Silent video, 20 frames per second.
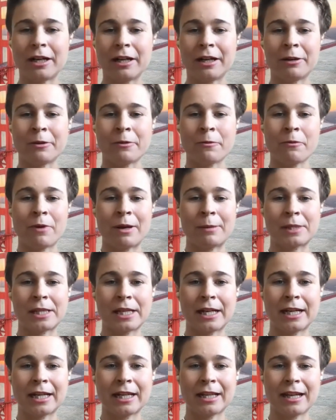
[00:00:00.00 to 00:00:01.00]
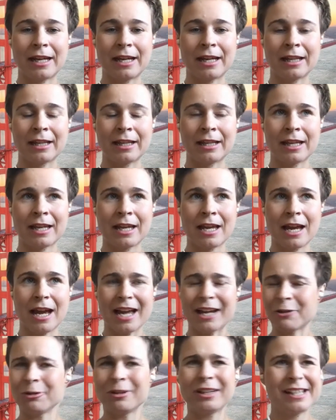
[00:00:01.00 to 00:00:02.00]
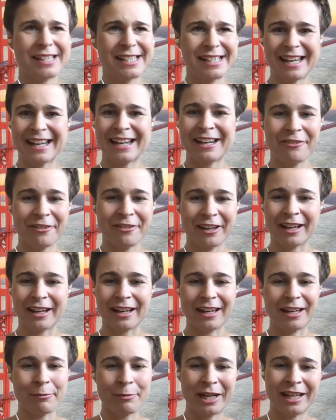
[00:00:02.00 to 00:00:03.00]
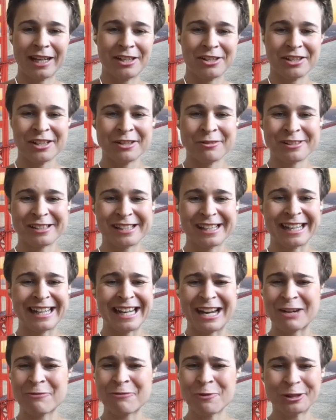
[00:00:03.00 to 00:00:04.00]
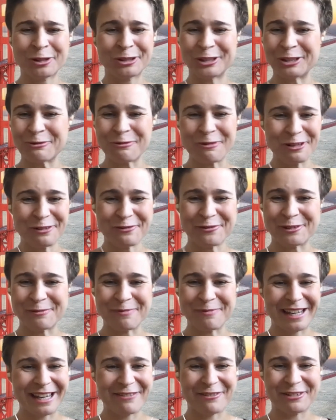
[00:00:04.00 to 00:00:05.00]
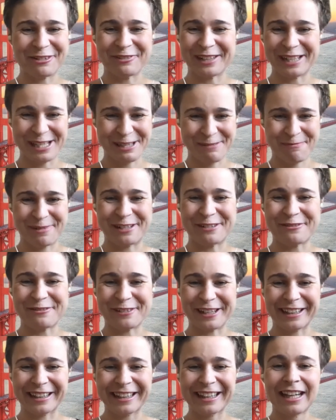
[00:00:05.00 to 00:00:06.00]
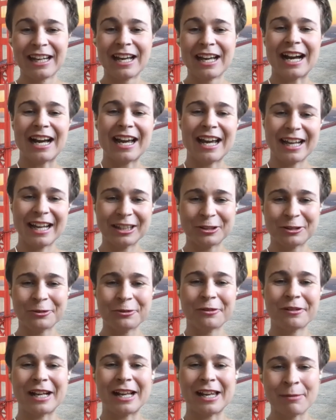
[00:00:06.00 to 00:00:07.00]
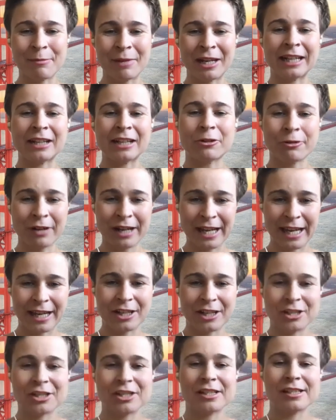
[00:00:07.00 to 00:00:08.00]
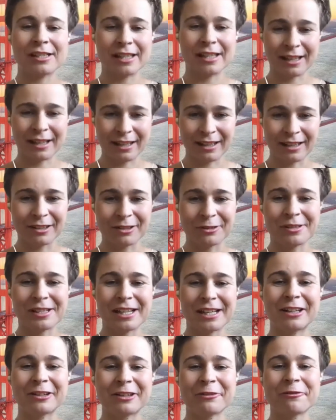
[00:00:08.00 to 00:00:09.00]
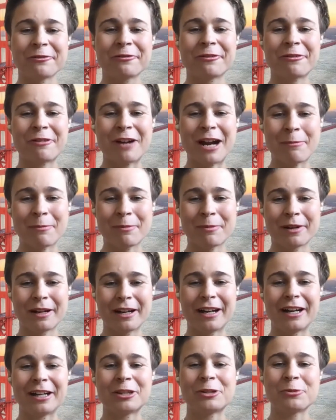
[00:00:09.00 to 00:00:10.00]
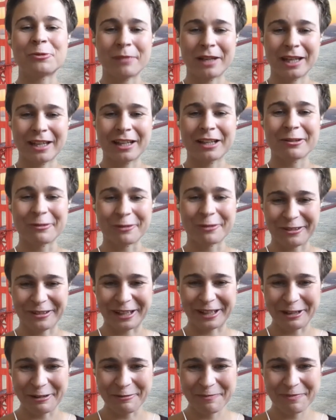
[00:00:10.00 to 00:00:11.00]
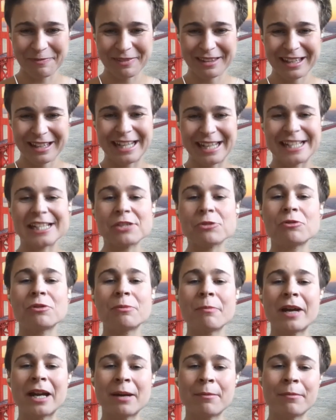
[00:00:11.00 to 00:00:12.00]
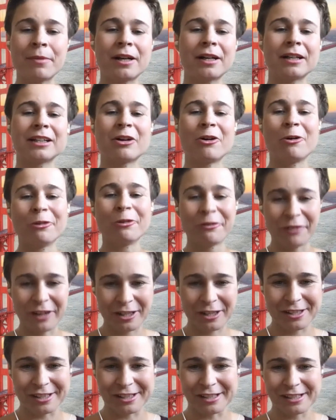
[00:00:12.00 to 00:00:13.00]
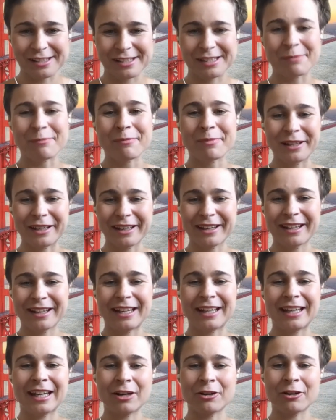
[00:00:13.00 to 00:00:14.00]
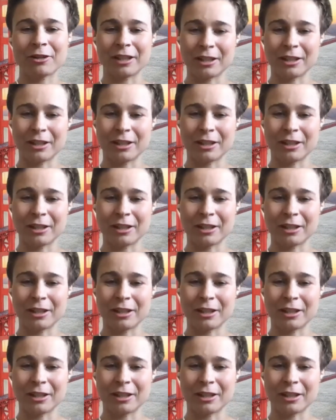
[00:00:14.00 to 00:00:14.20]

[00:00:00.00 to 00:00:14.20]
website and I couldn't see anything. And my engineer was saying, like, what do you want from me? Everything is perfect. I had to eliminate all caches and those kind of crap to make it look okay. It just remembered the old version simply, and they got into